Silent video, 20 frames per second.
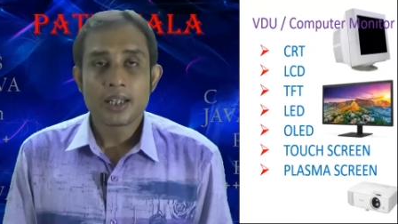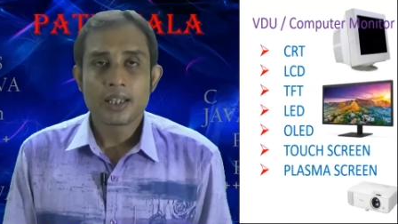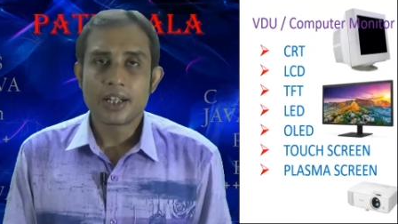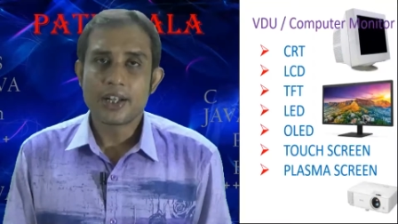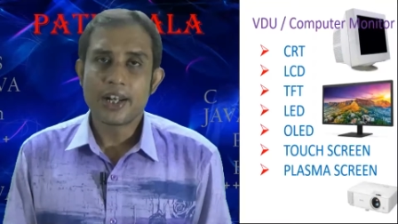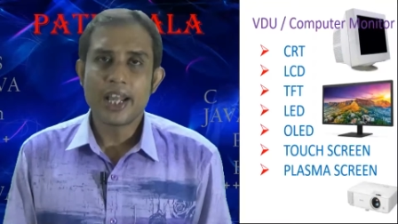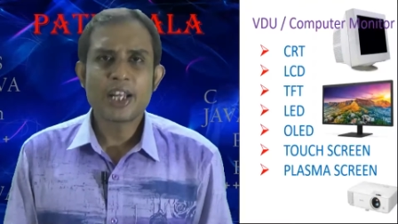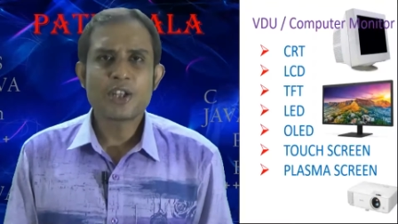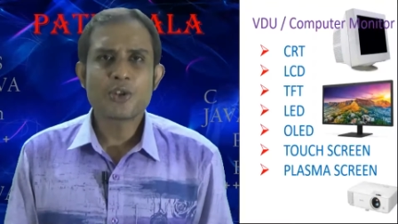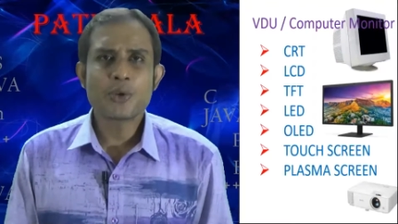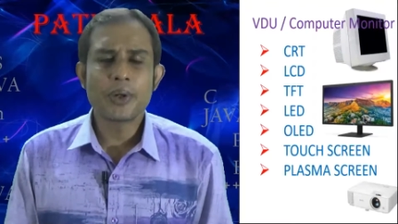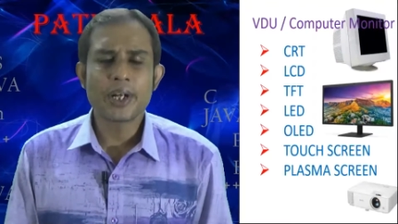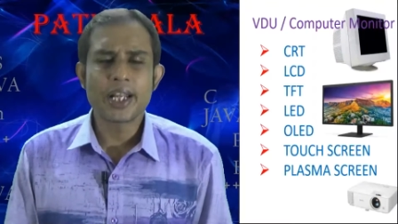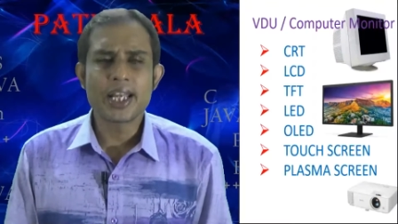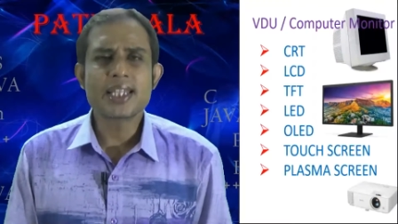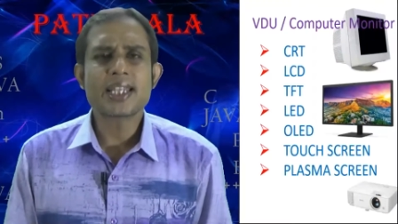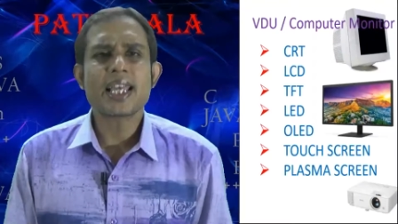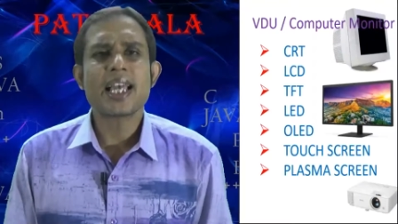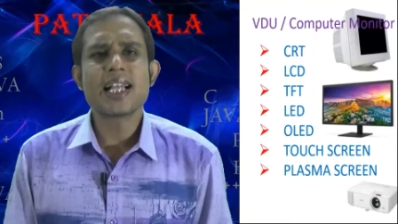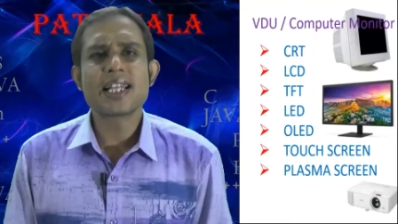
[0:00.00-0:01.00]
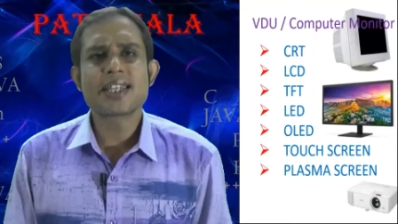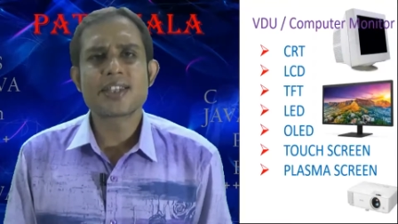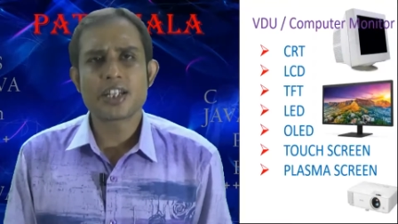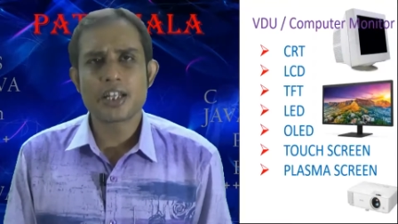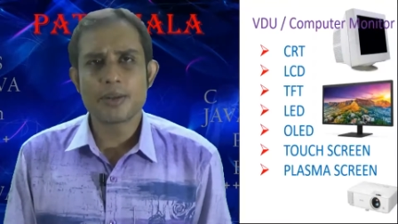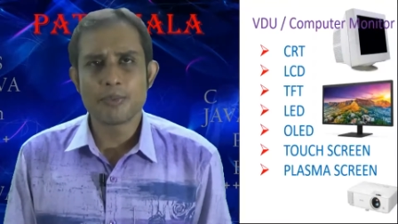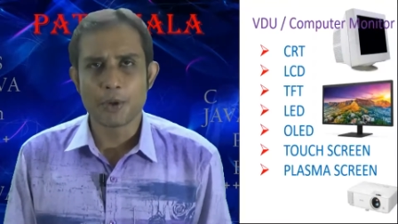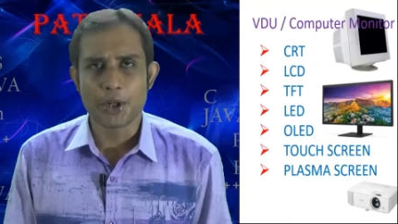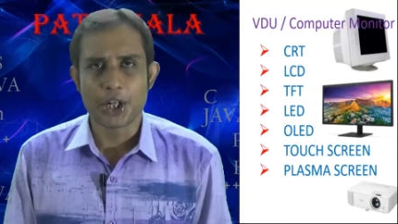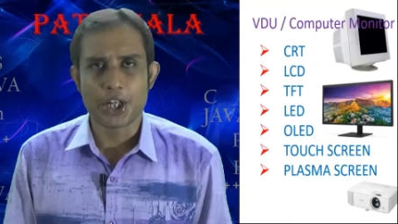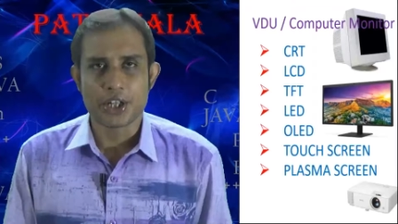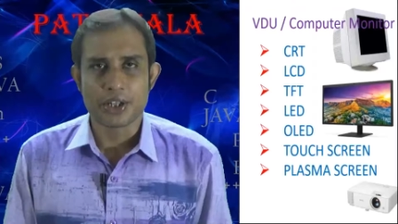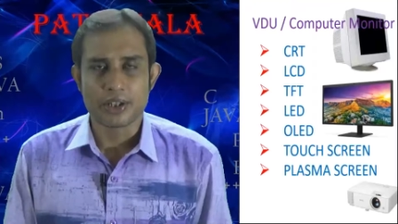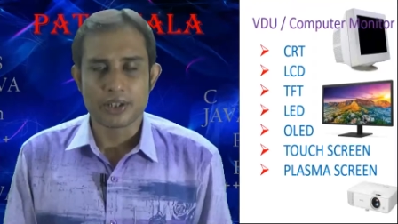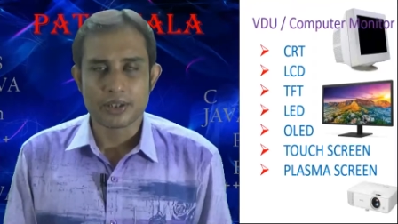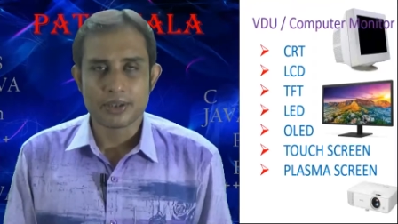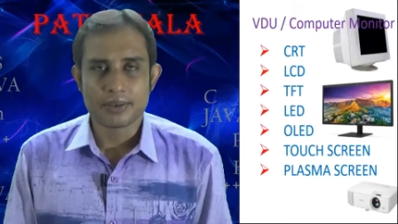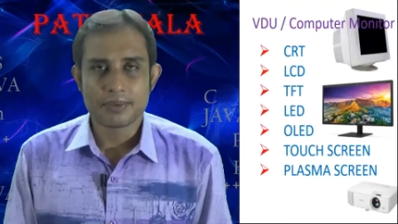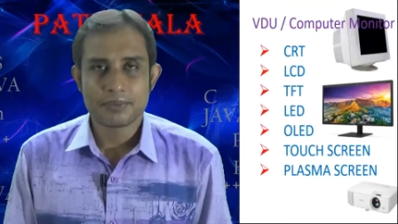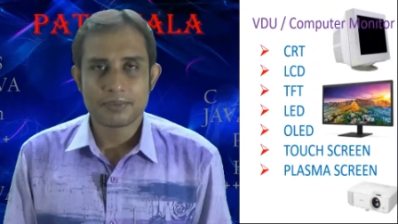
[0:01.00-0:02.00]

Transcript: The next one is LCD monitor.